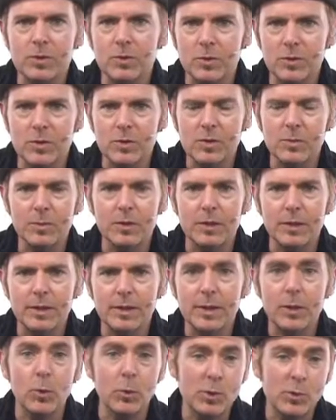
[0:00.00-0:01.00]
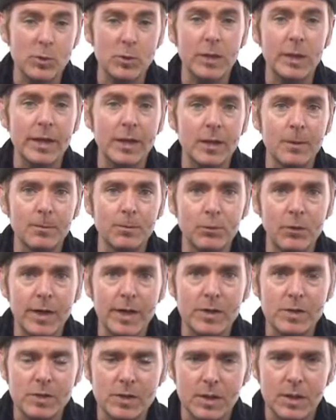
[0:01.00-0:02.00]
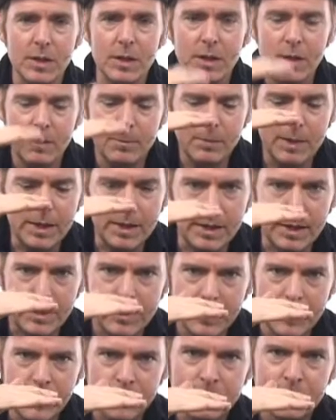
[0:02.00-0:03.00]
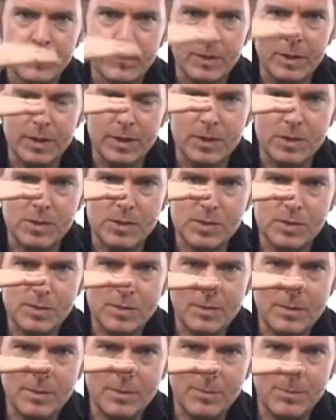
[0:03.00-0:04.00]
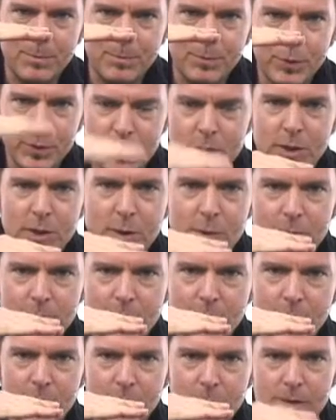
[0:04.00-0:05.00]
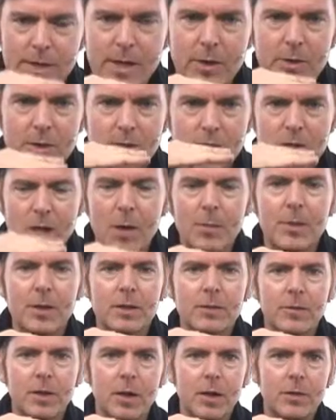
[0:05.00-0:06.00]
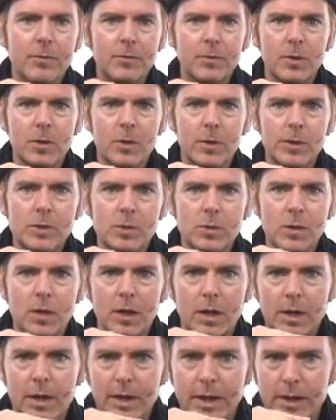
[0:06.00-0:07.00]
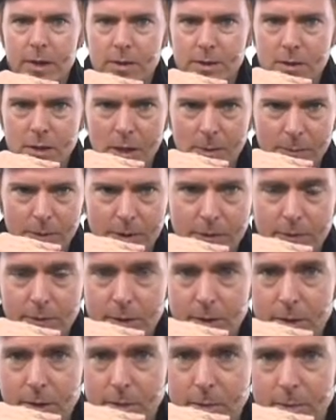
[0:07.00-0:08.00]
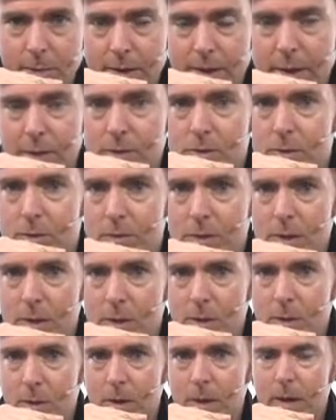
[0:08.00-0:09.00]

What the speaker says: or something like that, or it's really compressed, meaning it's pushing your volume down, it's stopping the volume from going too high, and it's stopping the volume from getting too low.